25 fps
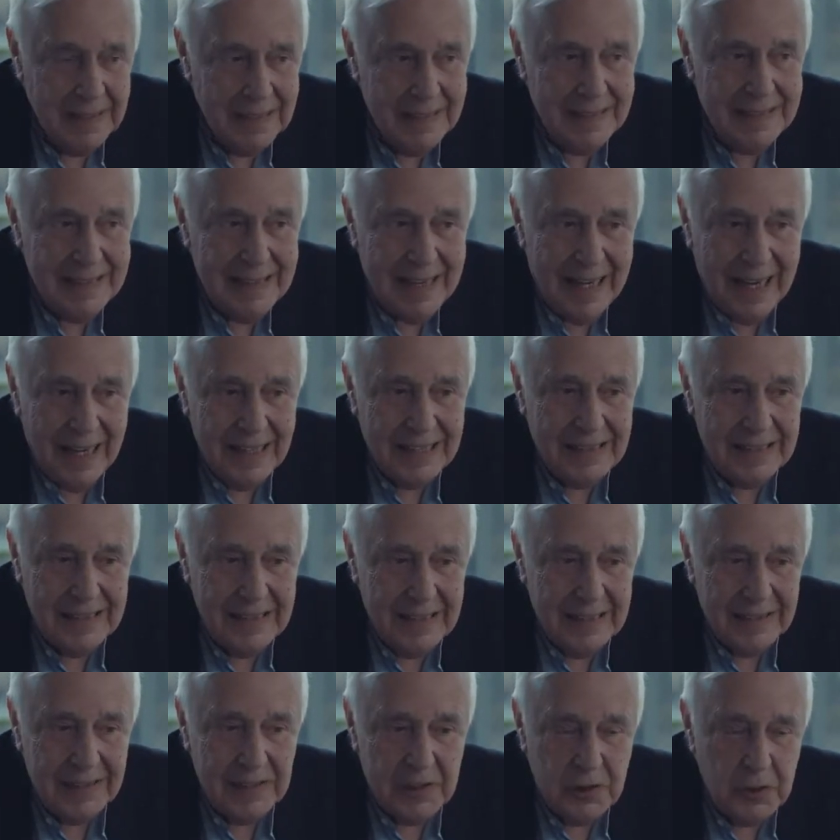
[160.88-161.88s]
The
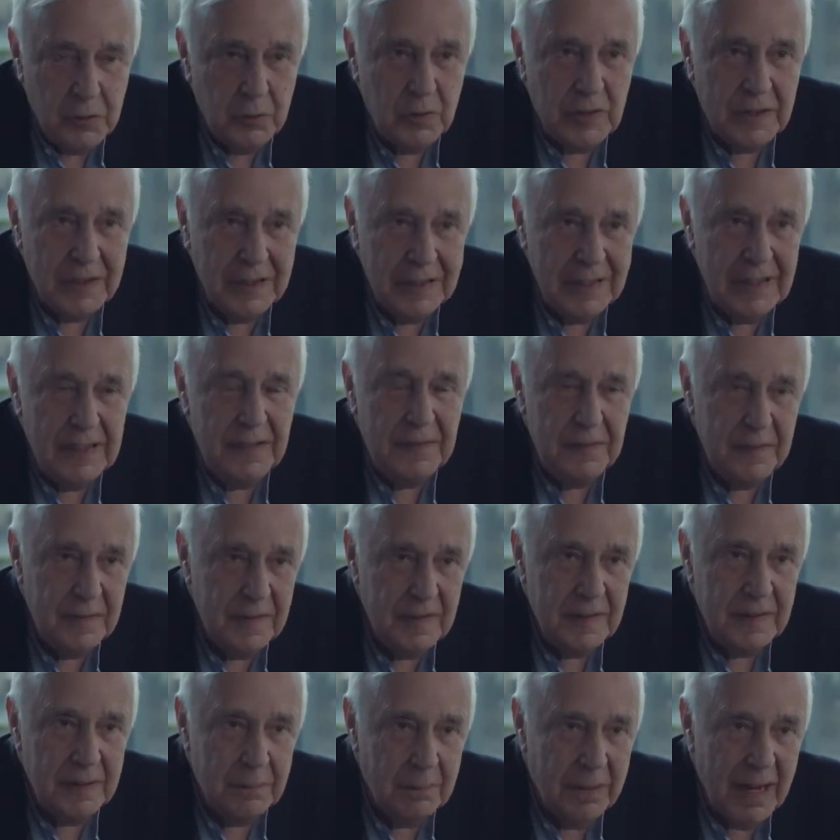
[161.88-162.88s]
idea that you can leave
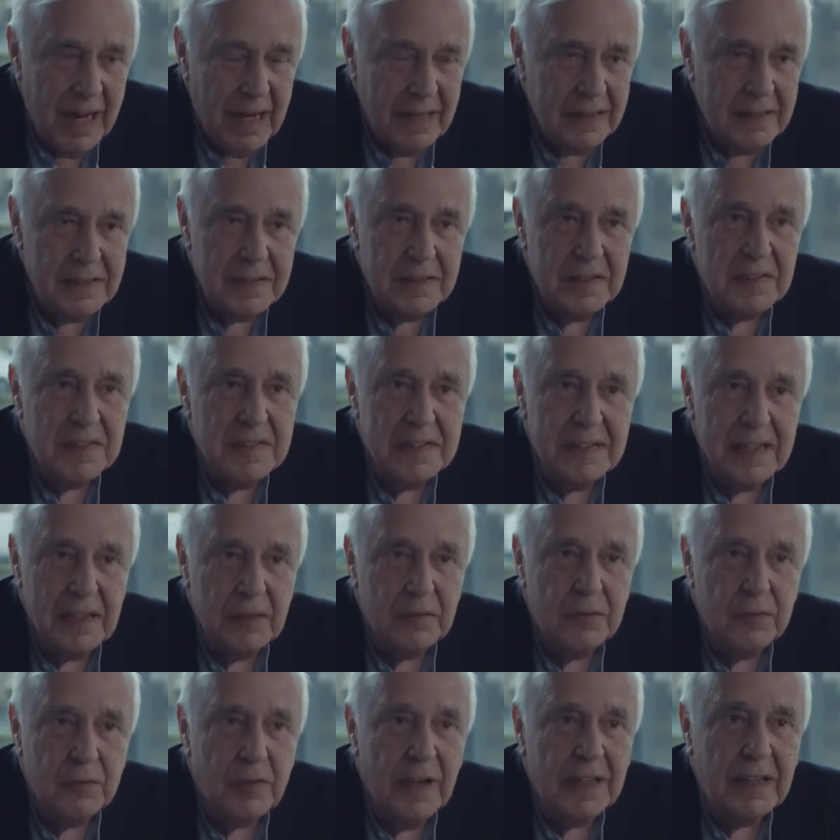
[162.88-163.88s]
the banks to
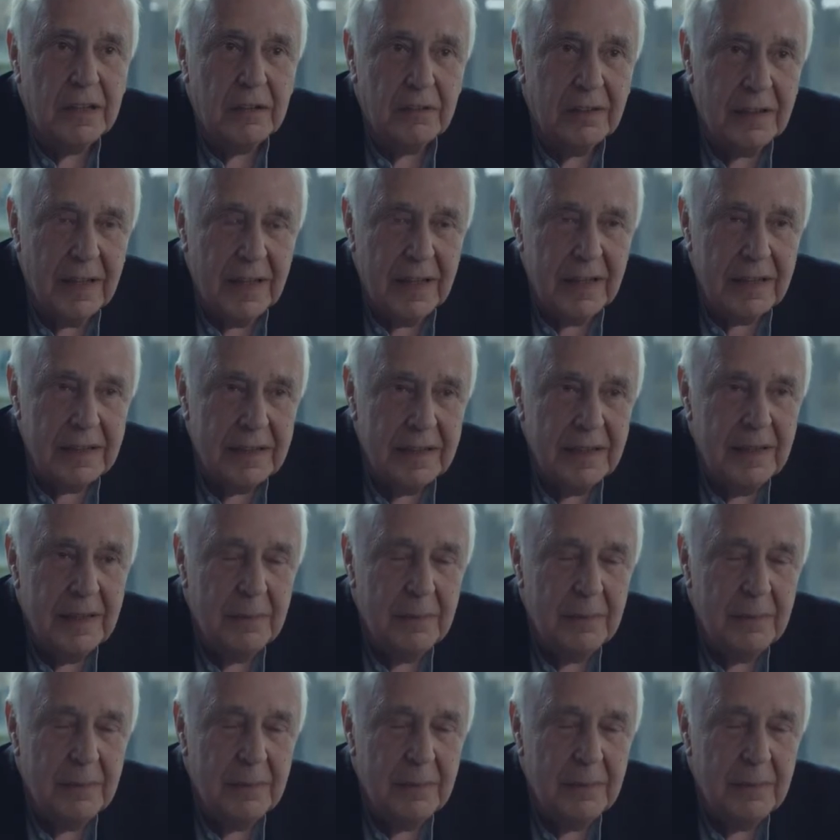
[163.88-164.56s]
self-regulate